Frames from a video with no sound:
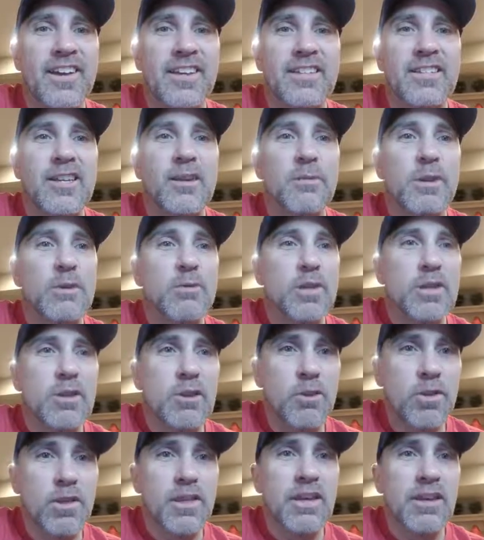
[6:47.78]
Tell me what
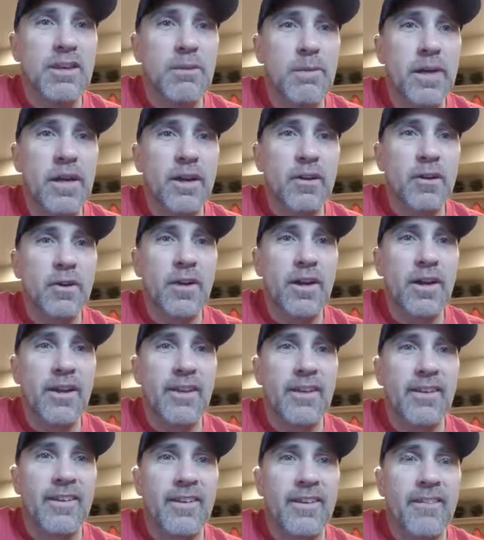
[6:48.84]
you think about
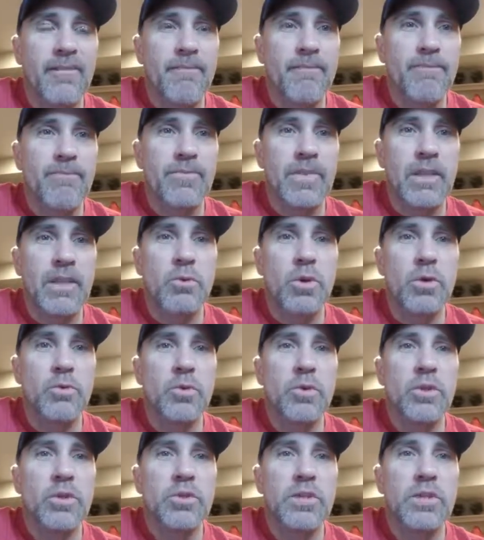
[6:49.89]
crying. What were
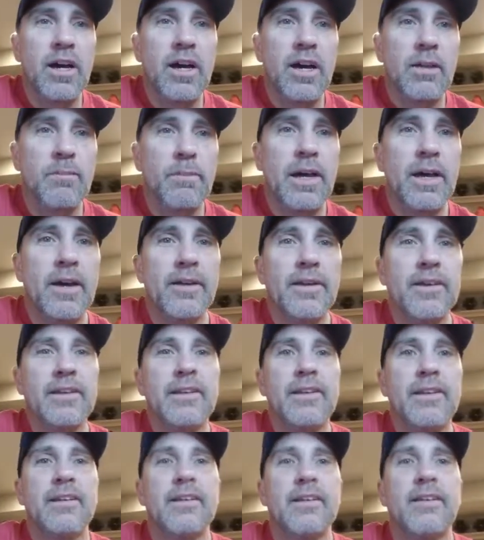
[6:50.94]
you taught about it?
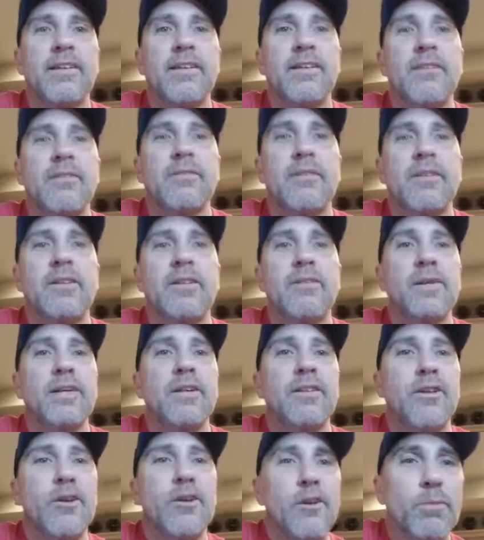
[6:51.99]
Got my
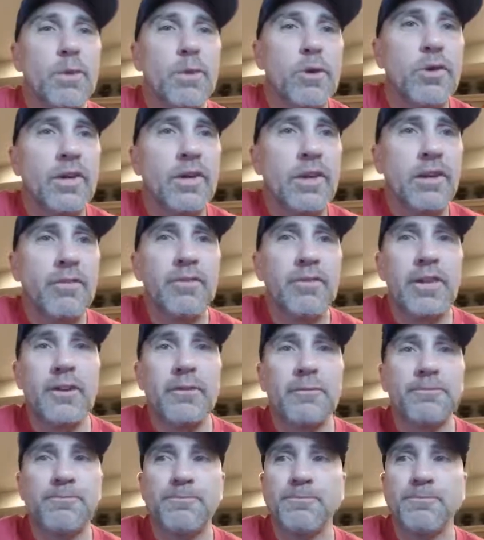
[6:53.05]
alarm going off there.